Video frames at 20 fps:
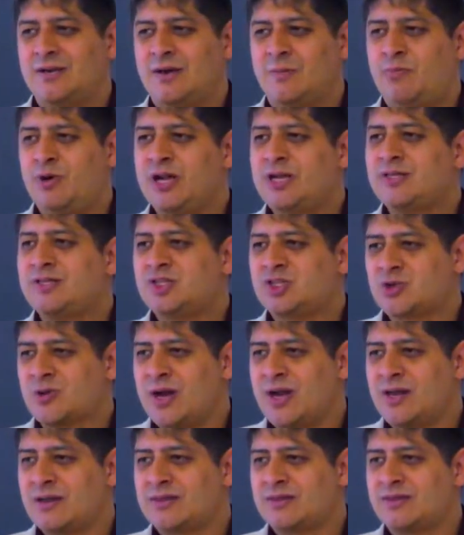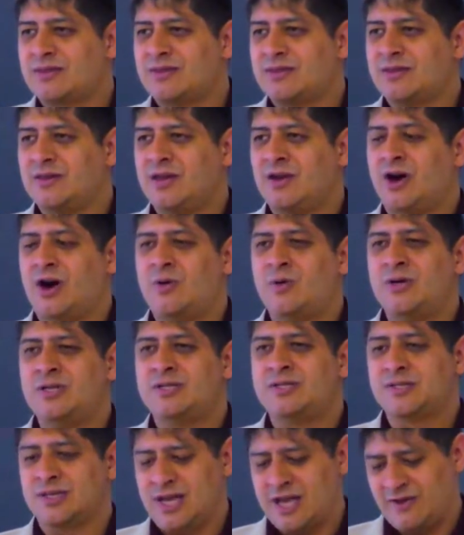uh, bringing strength and
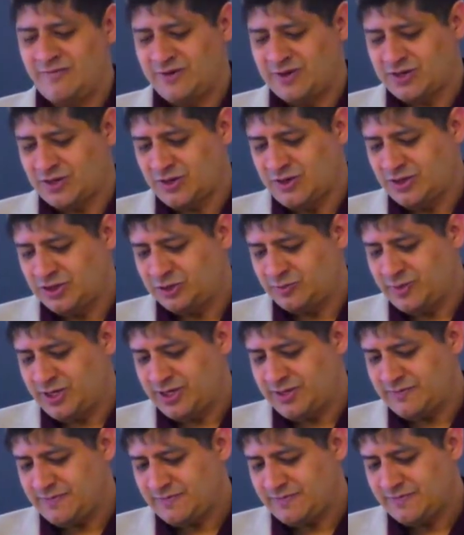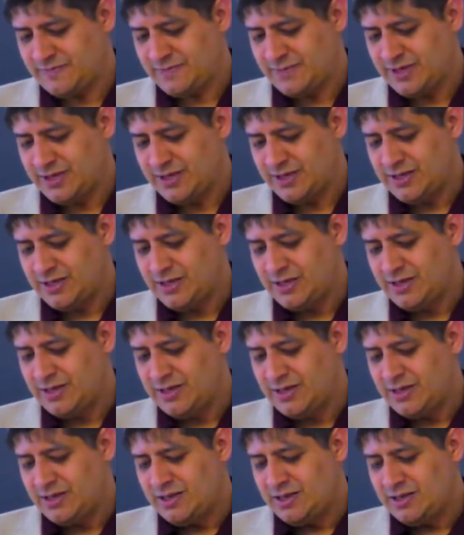always have encouragement?
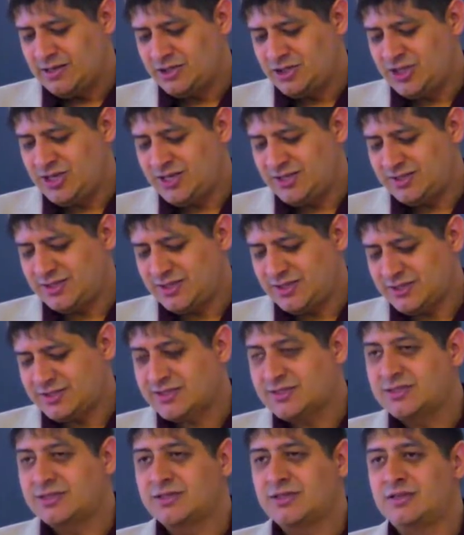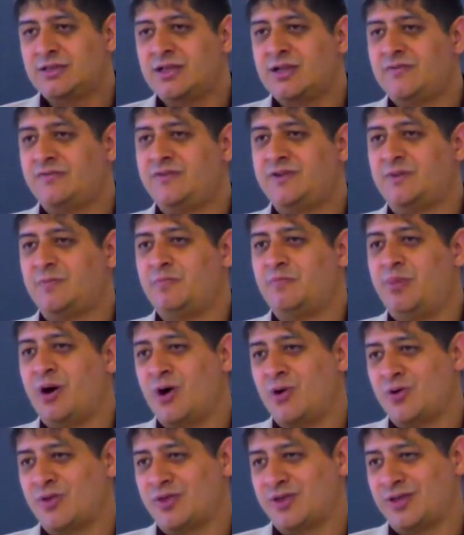Jesus loved them
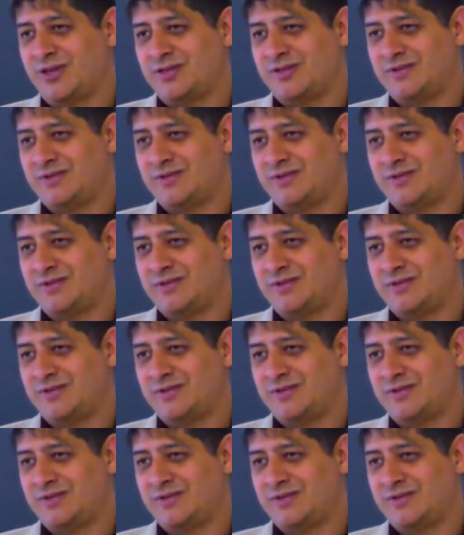both.